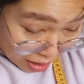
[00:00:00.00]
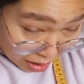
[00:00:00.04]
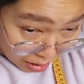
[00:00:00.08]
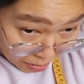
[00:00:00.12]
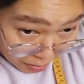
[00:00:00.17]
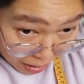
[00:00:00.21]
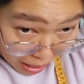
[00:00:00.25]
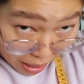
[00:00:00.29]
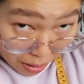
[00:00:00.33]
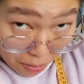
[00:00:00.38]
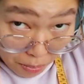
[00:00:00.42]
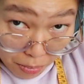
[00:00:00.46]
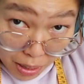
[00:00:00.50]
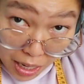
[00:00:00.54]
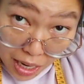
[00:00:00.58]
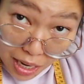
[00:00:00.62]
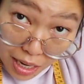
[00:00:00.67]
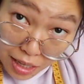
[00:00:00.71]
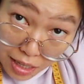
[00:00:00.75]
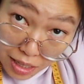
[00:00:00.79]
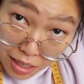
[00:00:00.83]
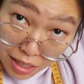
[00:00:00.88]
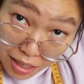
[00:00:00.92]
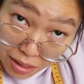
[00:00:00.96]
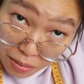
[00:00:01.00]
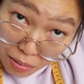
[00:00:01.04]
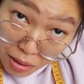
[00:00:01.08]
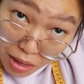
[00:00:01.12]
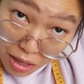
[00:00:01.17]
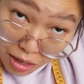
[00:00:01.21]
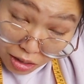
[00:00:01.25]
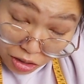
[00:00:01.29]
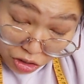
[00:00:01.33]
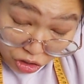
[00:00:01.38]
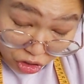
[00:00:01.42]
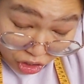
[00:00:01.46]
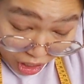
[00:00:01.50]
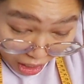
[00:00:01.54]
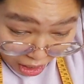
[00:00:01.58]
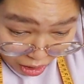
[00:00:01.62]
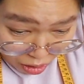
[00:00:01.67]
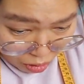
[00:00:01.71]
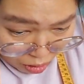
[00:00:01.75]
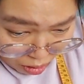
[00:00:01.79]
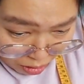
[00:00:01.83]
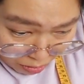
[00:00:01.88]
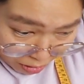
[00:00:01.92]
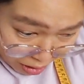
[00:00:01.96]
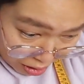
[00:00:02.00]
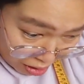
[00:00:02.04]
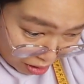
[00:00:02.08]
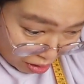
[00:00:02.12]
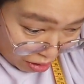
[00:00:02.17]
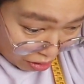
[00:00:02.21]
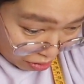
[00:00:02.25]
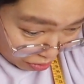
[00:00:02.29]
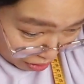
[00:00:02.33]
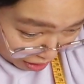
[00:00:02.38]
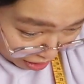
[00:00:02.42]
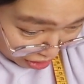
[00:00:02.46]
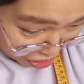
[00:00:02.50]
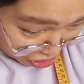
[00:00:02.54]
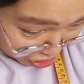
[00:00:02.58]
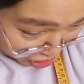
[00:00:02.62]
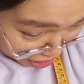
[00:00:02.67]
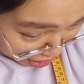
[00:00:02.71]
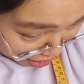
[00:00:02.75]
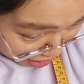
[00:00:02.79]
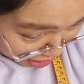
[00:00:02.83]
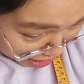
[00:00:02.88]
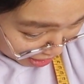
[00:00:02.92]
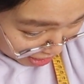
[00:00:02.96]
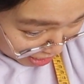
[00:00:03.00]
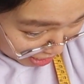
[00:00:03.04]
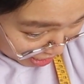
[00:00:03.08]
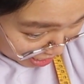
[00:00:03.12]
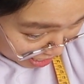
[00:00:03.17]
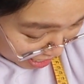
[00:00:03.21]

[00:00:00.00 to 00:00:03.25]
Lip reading: to make buns with a ginormous scrunchie.